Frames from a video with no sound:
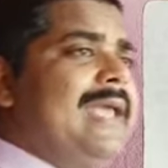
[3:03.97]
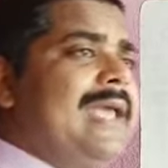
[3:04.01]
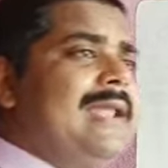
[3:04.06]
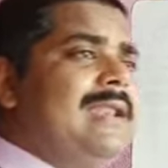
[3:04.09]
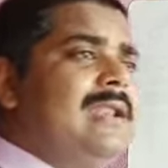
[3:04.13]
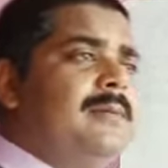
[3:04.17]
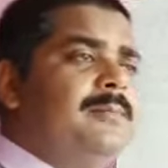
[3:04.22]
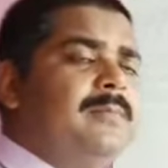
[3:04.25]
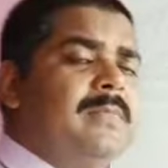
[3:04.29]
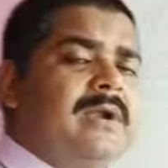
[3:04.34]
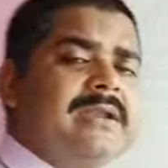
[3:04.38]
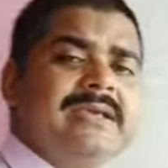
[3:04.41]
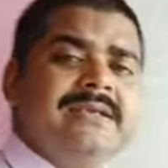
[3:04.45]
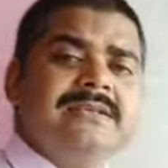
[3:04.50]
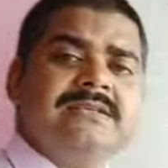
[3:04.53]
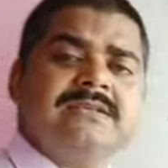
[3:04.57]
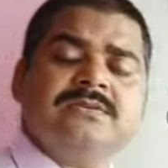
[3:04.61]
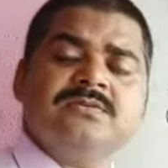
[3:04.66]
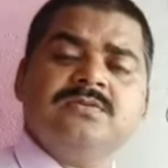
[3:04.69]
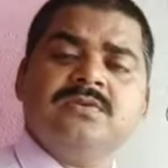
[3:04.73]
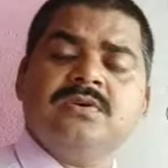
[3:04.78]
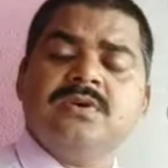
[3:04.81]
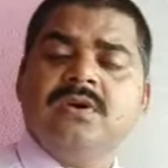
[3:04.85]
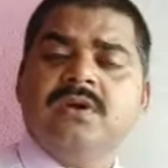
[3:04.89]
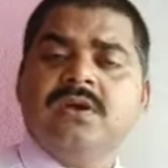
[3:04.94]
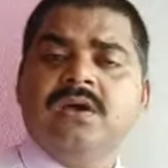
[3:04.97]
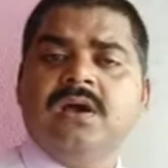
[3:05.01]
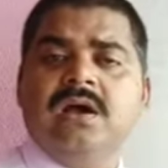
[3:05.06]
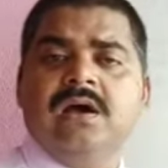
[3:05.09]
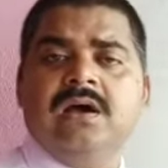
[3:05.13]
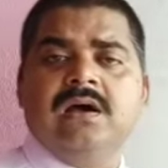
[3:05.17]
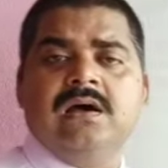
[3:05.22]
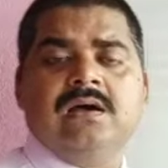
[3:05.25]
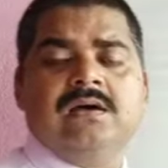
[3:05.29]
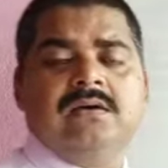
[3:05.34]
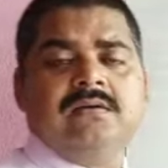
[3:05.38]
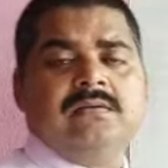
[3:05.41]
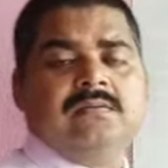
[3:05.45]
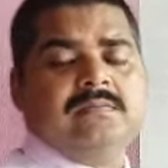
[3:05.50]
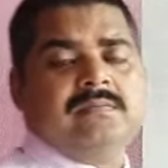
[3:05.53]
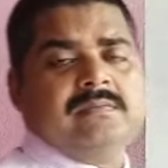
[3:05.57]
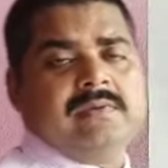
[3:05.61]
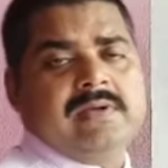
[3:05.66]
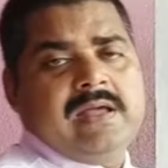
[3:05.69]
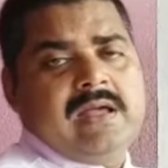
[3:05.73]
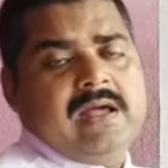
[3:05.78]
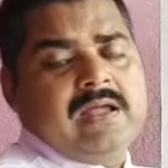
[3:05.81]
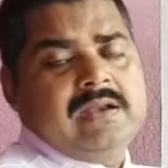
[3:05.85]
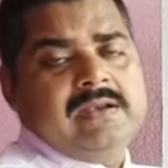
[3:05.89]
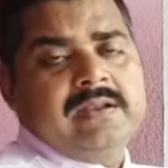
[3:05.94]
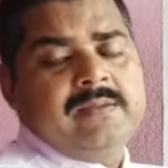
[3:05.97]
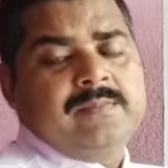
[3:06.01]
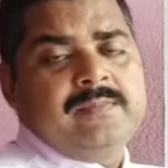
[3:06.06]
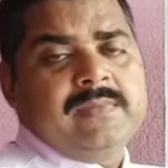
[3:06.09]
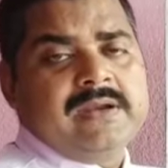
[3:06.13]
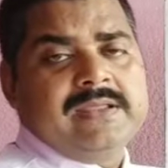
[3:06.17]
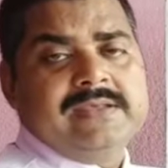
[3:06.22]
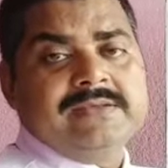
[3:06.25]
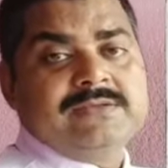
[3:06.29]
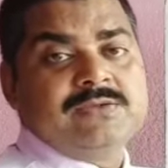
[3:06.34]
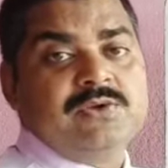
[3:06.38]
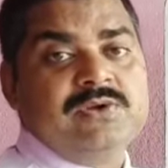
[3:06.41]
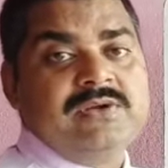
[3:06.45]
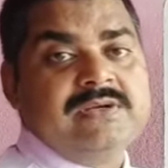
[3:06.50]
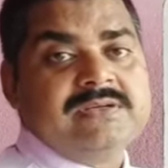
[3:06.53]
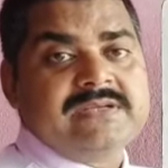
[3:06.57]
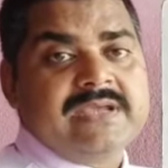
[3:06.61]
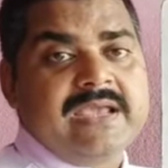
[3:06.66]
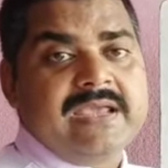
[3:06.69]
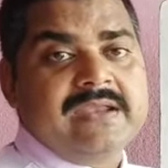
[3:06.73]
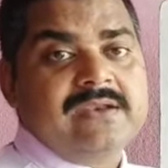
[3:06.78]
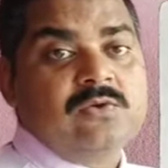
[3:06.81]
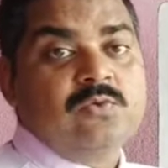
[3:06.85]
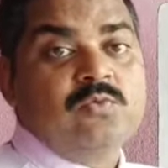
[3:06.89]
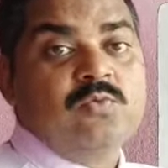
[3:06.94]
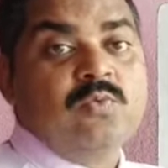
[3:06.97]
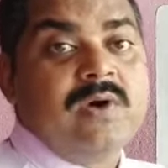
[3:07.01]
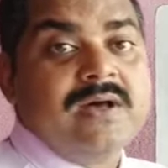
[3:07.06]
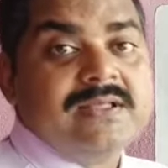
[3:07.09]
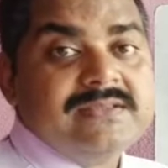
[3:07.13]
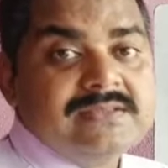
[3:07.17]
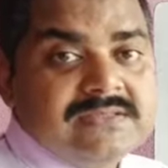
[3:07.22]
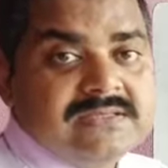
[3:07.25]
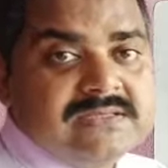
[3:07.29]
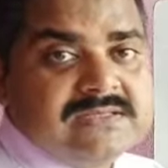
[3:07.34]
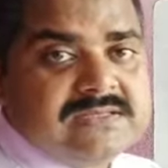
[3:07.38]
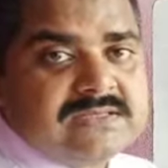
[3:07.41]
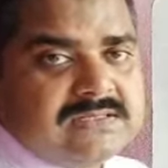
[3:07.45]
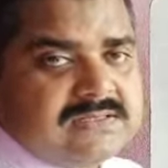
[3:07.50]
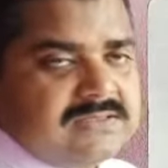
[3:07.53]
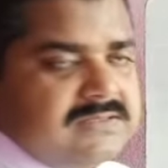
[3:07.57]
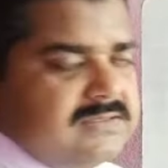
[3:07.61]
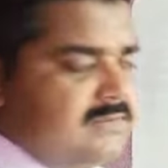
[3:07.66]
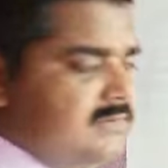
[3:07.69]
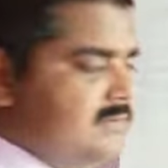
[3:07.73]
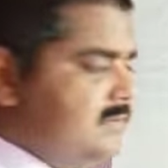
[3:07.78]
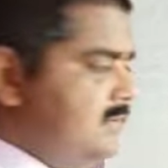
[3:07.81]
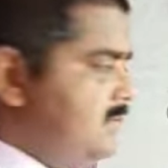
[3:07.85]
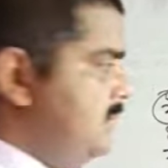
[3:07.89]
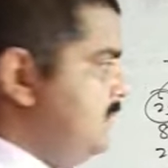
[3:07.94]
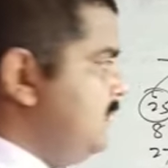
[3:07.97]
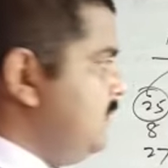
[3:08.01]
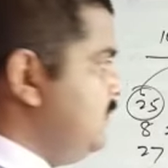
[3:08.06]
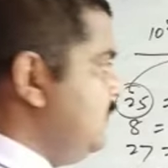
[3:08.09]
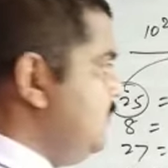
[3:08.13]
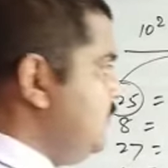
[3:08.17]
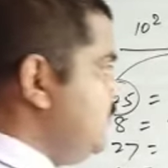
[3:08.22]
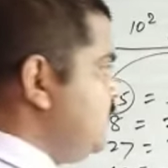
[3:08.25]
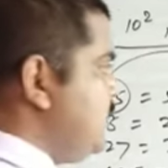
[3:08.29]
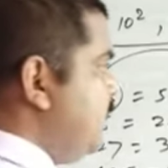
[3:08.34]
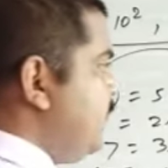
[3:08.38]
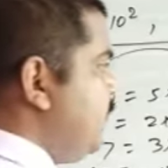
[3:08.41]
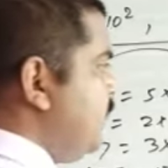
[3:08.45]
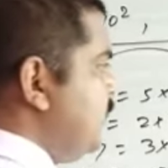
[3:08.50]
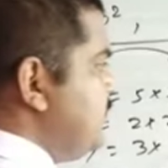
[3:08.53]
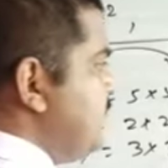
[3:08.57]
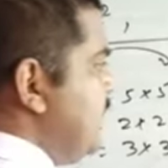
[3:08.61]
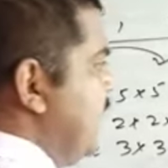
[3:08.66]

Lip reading: a number is written once, suppose